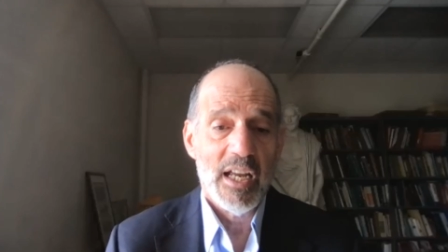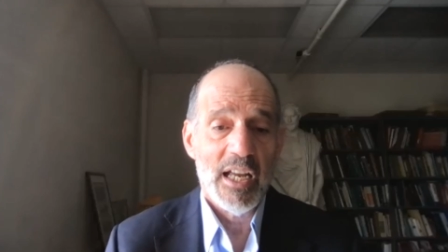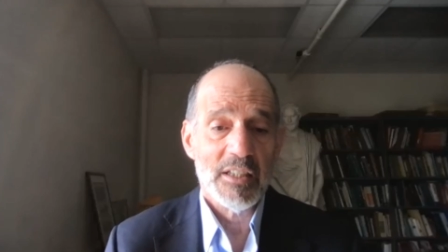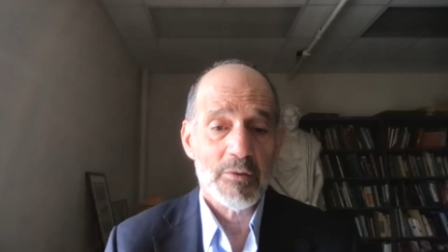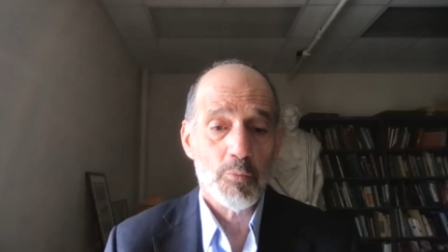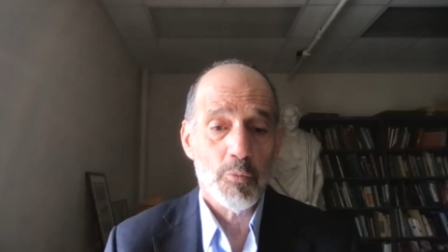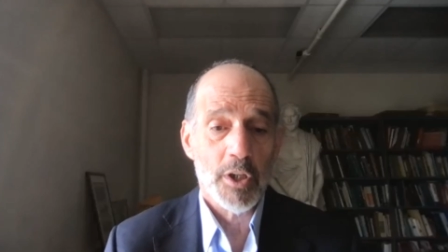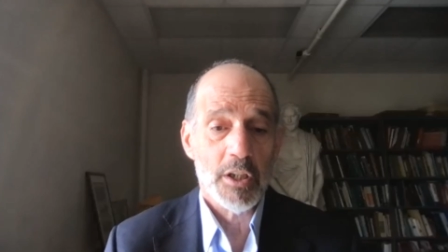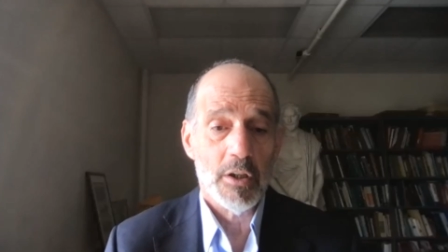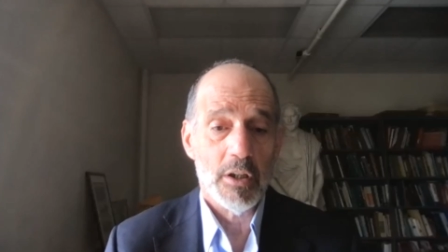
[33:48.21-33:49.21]
And
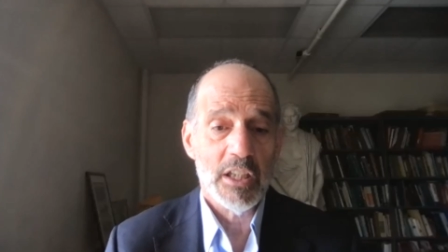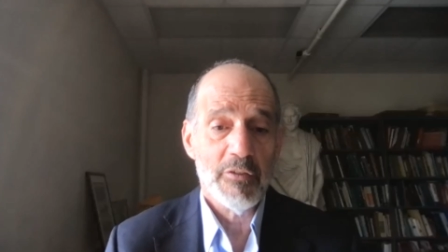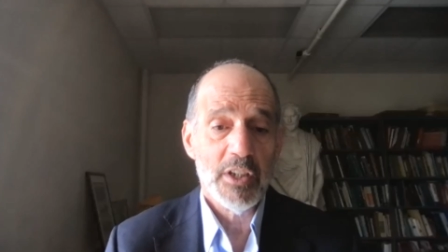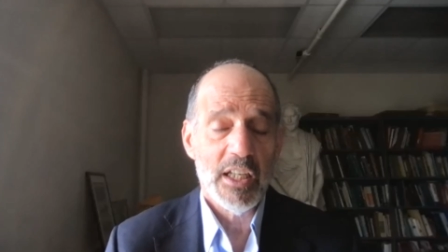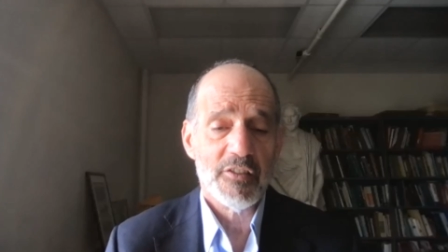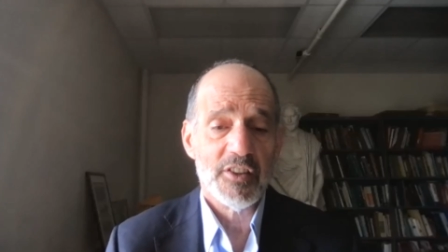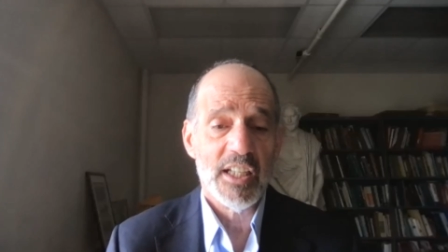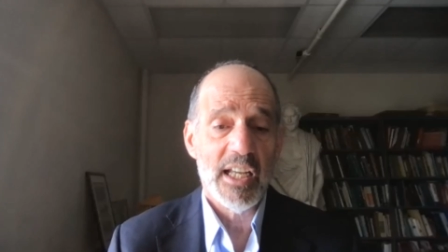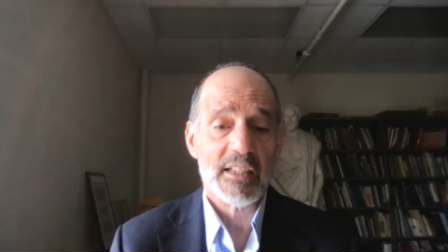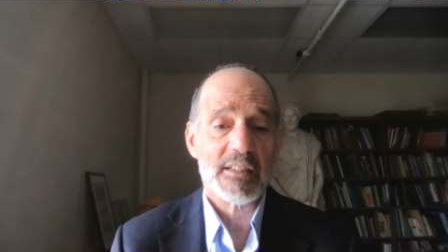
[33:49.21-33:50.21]
we even have
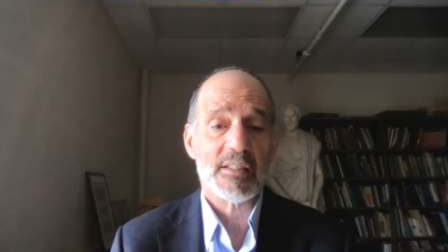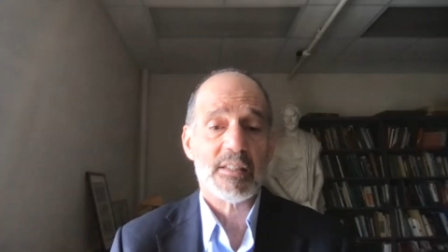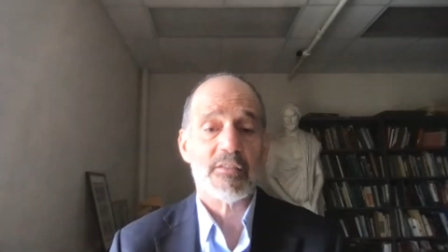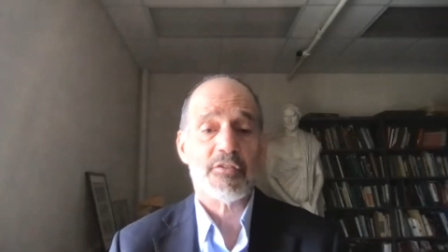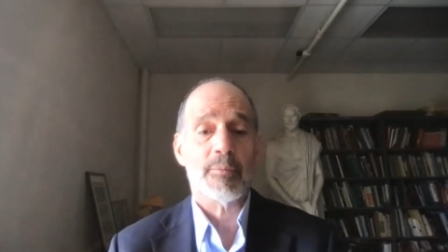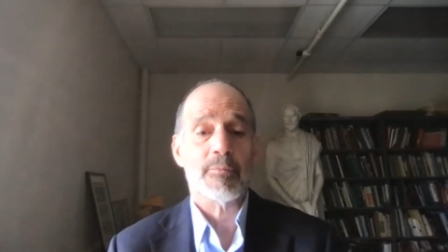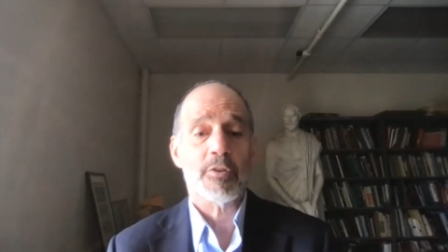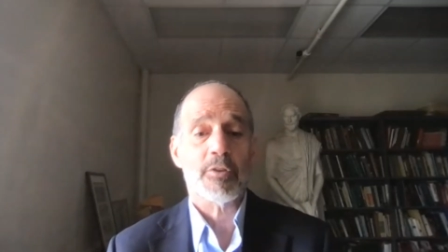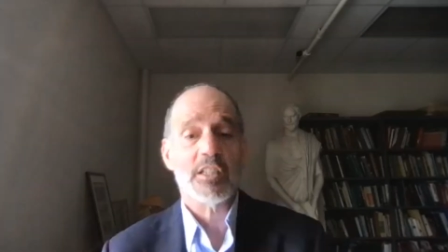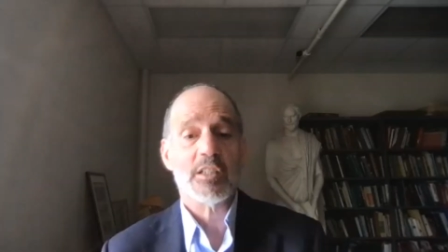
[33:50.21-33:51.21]
texts
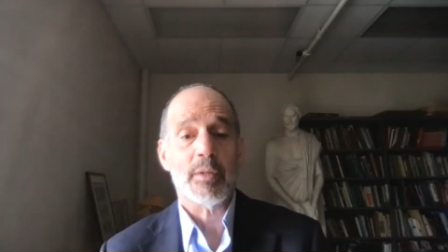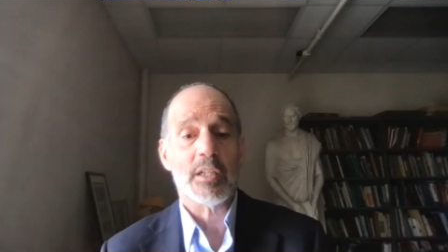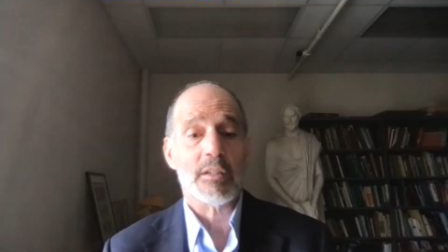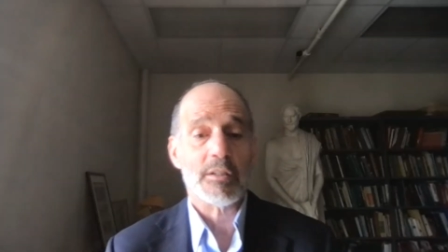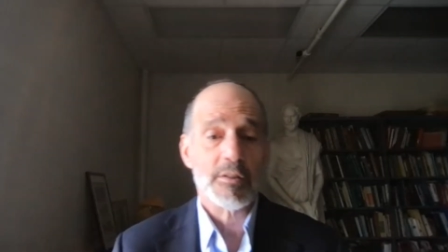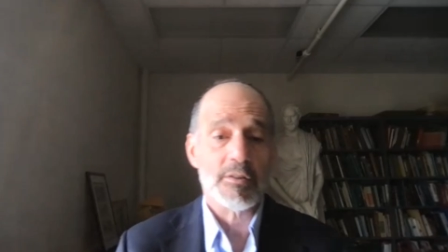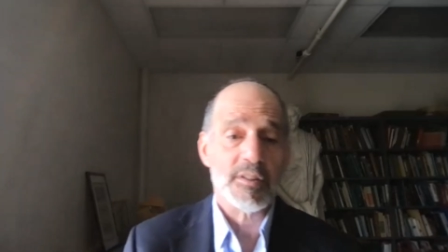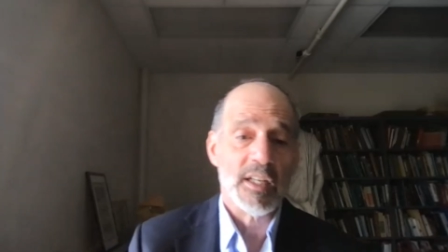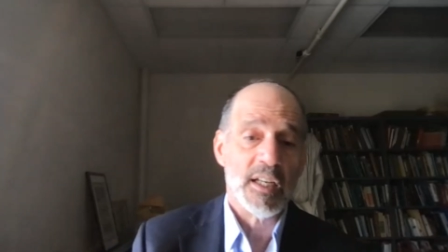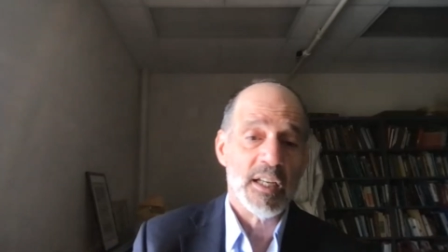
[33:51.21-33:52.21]
from Greek speakers who
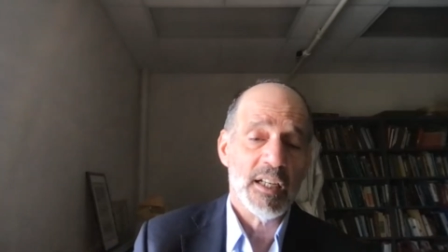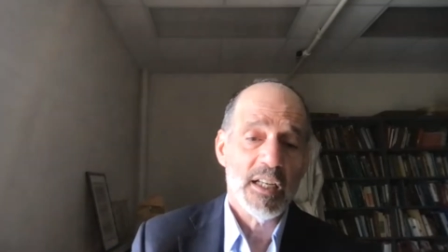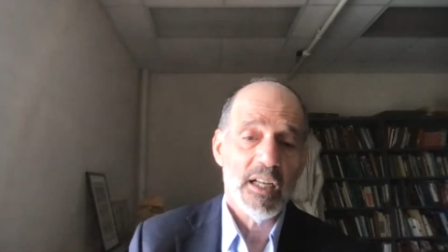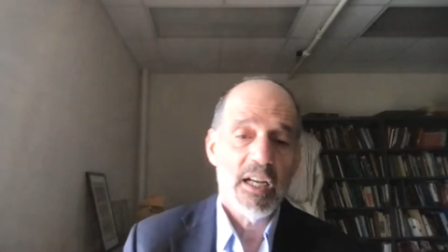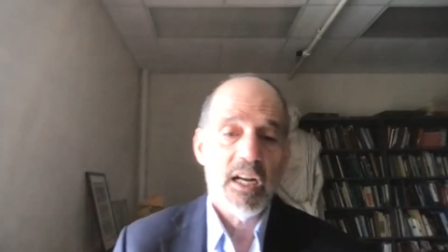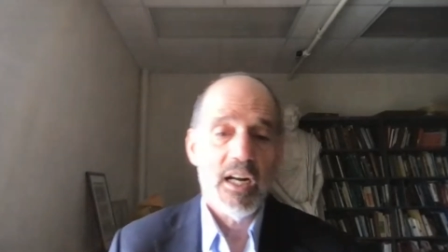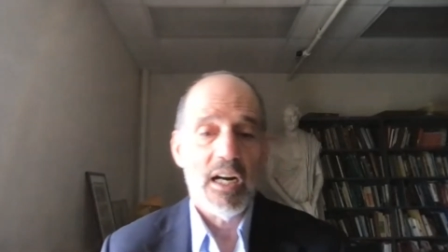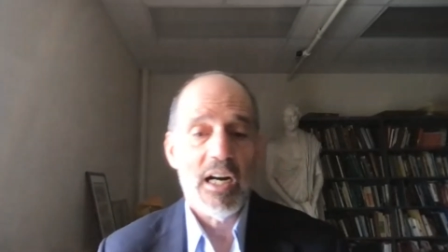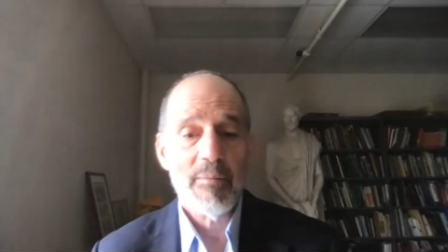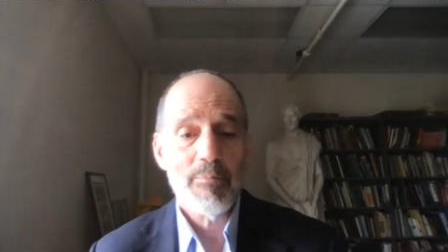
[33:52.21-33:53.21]
say,
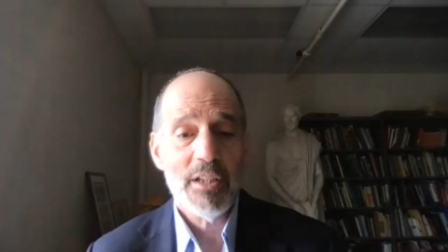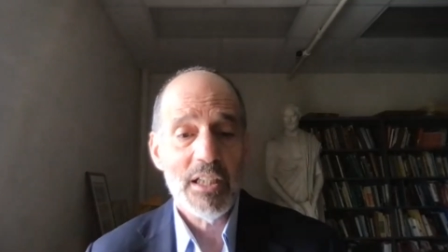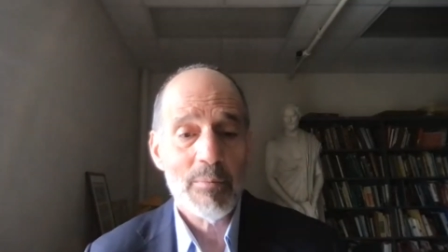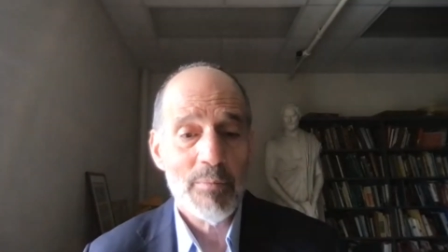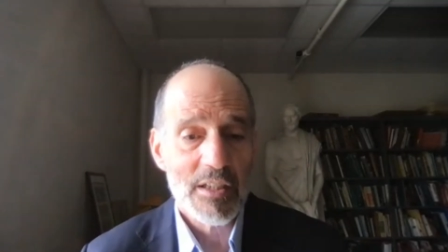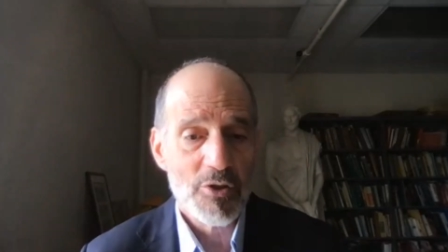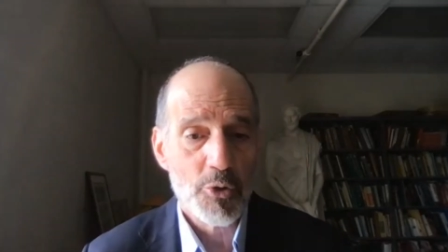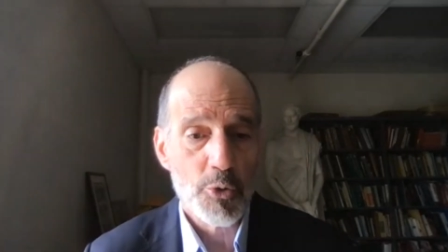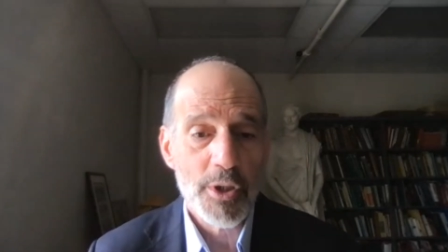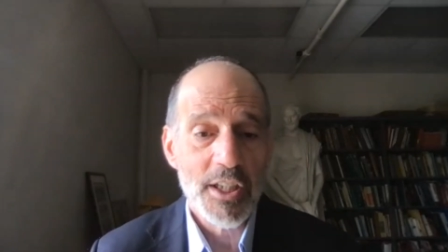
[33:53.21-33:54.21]
I'm being
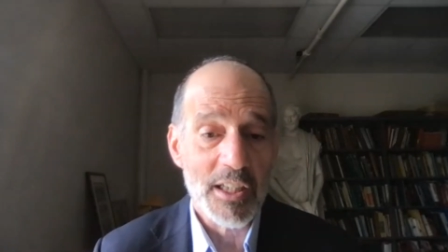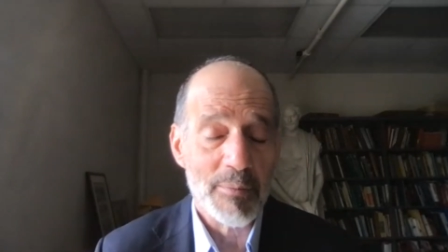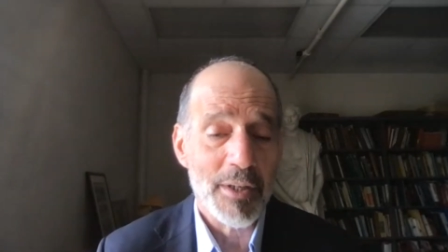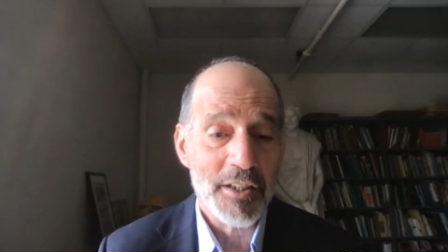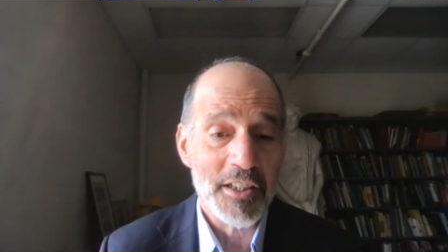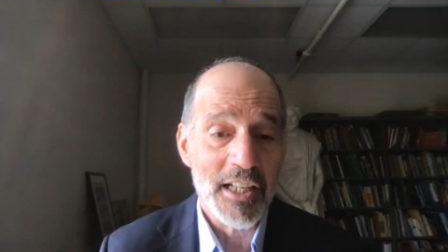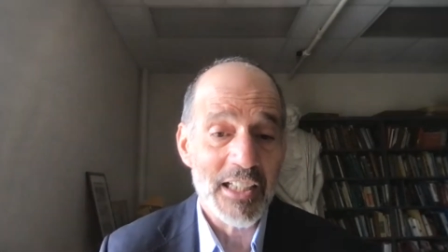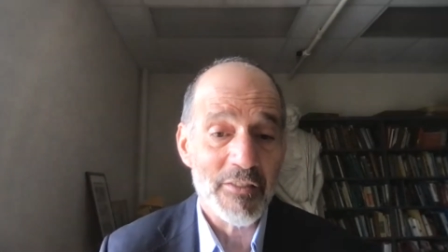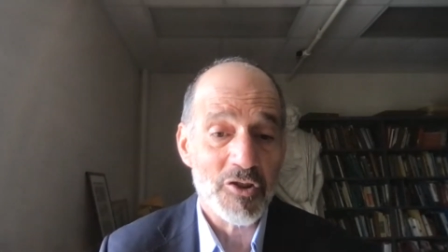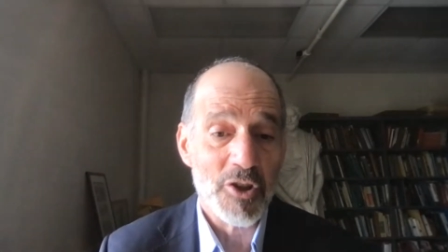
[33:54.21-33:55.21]
mistreated by the
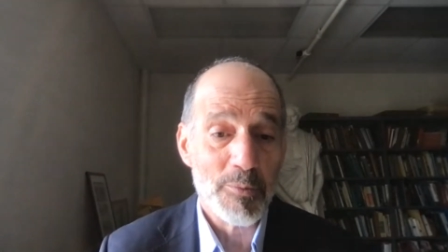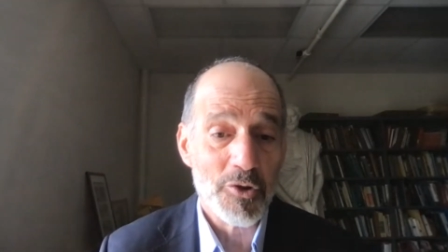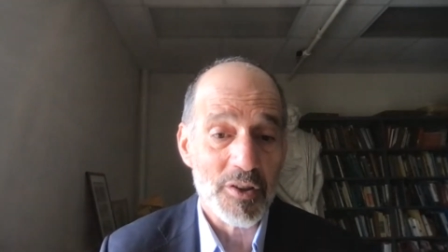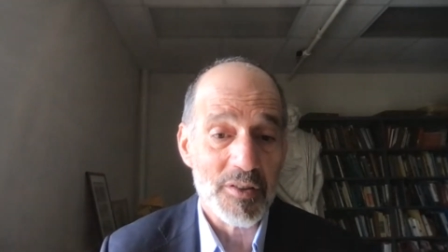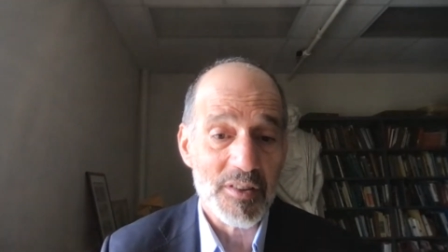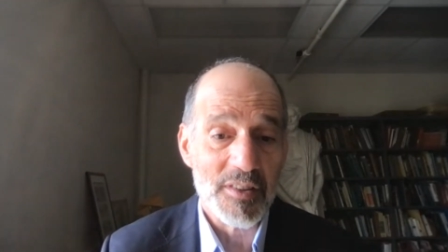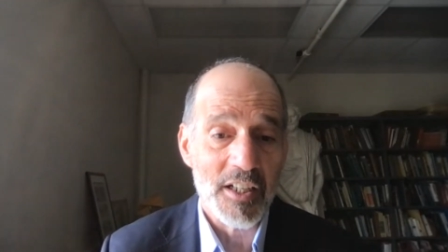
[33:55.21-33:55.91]
native Egyptians.